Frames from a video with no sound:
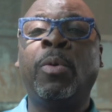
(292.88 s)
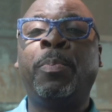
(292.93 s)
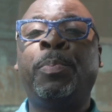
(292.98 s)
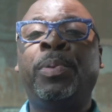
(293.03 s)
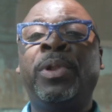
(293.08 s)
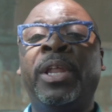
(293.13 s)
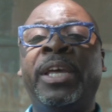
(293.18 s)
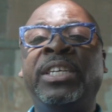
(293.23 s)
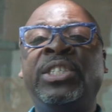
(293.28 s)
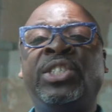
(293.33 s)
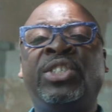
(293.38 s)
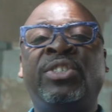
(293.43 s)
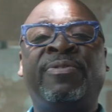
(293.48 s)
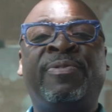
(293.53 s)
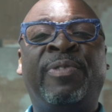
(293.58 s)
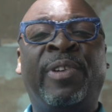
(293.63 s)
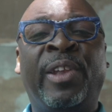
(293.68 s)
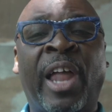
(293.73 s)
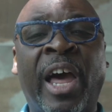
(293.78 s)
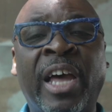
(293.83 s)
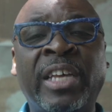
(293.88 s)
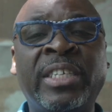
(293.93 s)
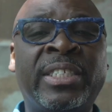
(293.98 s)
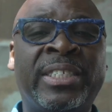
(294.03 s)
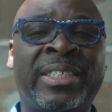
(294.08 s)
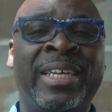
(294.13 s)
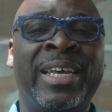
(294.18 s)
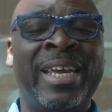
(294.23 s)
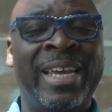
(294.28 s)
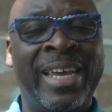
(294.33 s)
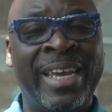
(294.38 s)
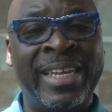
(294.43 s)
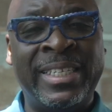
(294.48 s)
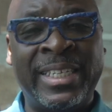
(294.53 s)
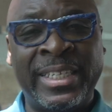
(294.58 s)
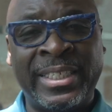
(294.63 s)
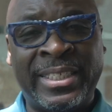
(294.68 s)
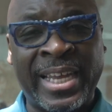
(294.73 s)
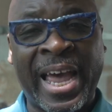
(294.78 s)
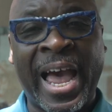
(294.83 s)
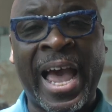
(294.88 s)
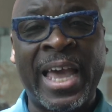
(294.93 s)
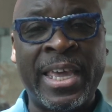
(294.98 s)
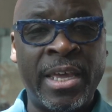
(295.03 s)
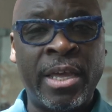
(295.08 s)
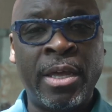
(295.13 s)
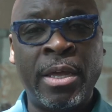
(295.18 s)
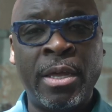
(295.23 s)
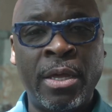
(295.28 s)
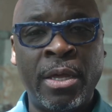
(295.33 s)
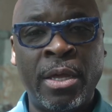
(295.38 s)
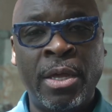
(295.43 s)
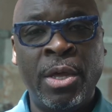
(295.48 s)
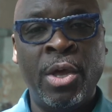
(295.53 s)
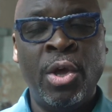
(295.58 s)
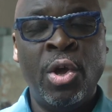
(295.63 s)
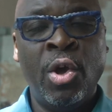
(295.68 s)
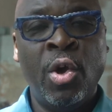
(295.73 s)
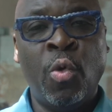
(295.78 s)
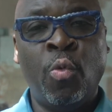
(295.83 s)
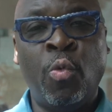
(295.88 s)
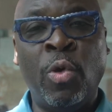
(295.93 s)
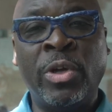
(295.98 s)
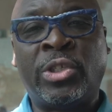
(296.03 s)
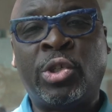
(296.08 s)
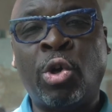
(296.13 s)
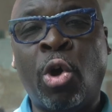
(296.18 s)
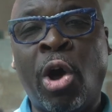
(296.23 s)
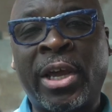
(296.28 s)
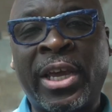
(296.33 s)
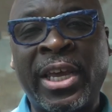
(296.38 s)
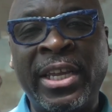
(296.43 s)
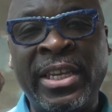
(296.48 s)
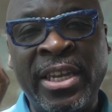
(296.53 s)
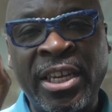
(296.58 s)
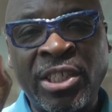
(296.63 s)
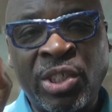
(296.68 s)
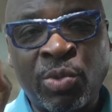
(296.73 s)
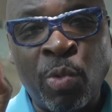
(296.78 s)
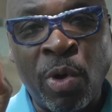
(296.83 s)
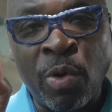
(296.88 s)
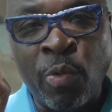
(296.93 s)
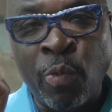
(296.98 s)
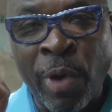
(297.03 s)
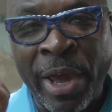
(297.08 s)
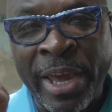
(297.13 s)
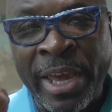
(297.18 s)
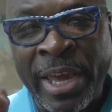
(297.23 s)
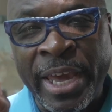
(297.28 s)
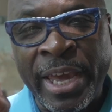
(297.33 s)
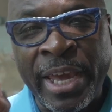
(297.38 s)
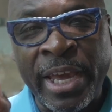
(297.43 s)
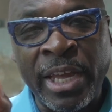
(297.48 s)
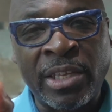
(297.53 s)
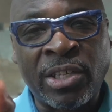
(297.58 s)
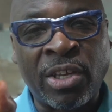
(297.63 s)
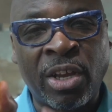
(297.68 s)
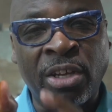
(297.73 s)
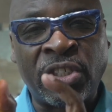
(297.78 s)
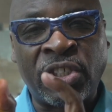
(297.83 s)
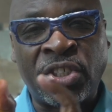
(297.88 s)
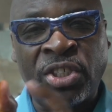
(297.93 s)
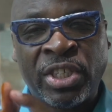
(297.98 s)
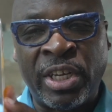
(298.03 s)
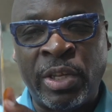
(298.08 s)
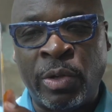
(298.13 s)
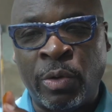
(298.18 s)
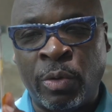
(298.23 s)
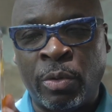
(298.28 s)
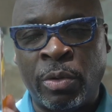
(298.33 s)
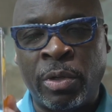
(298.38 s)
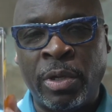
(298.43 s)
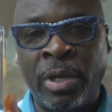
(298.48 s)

a place of lust and desire, we're talking this one right here, Tuxedo.